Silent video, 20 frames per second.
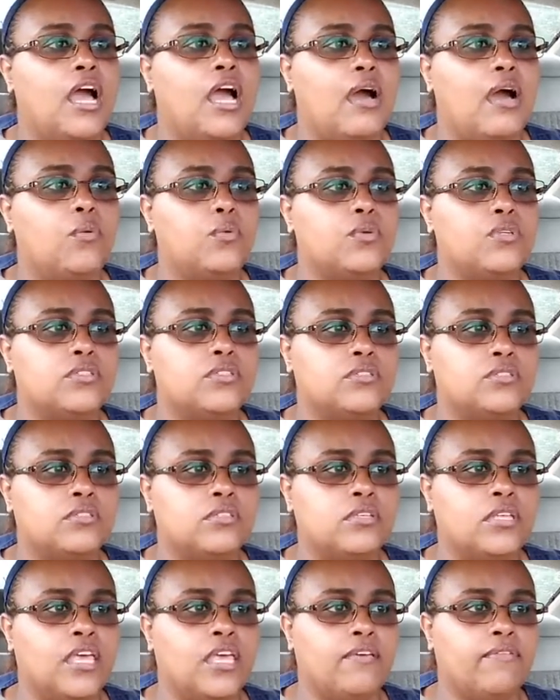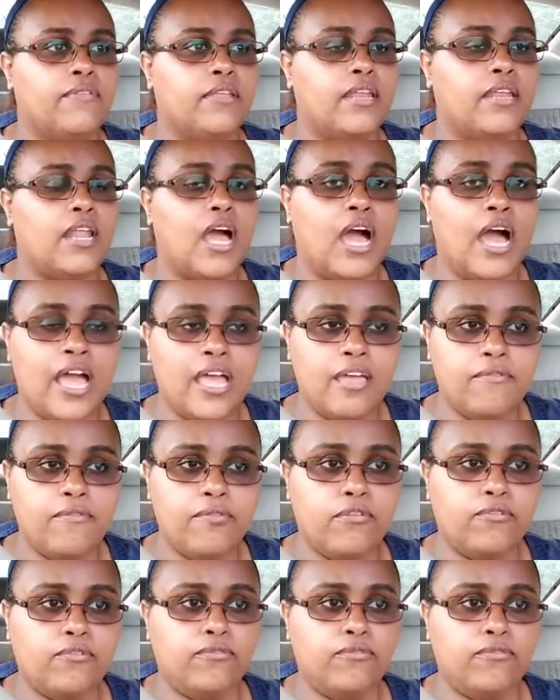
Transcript: I was given IV